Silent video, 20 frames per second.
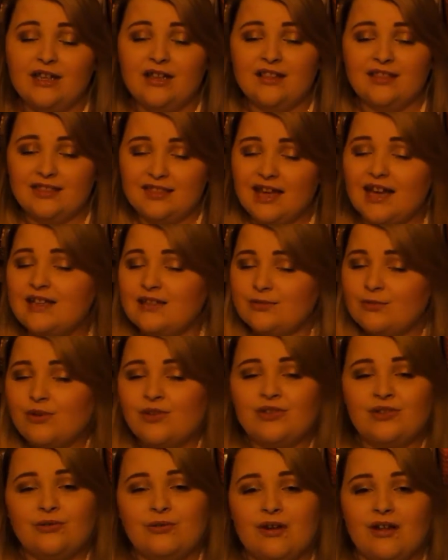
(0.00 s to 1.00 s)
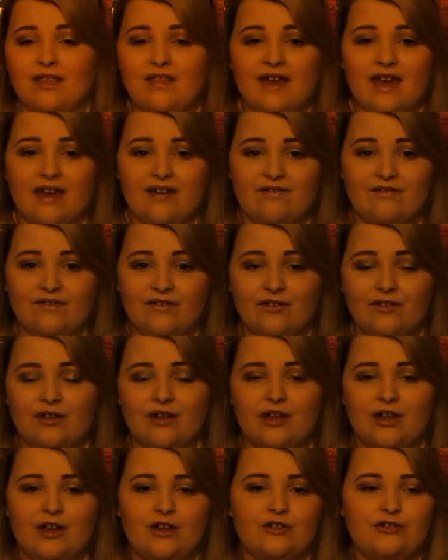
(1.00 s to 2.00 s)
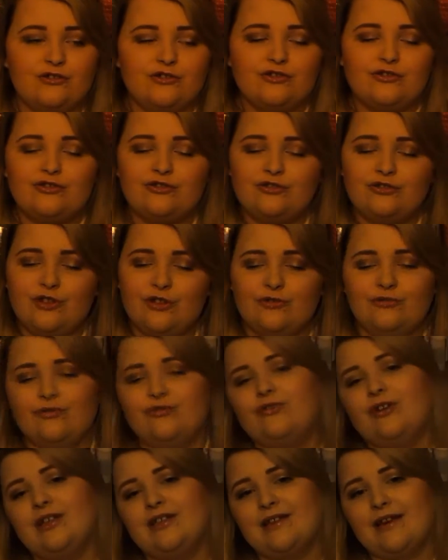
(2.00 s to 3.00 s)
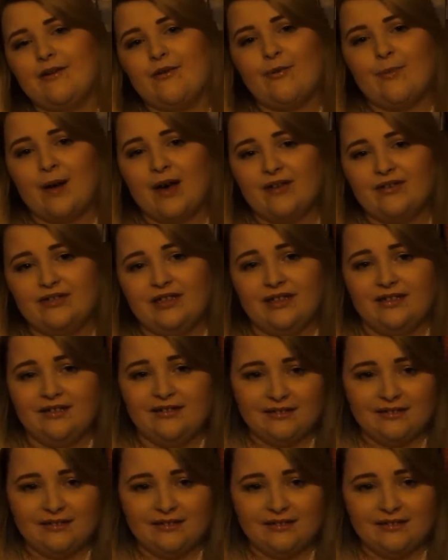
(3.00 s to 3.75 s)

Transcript: That's what you are there for. Just don't stress out about it.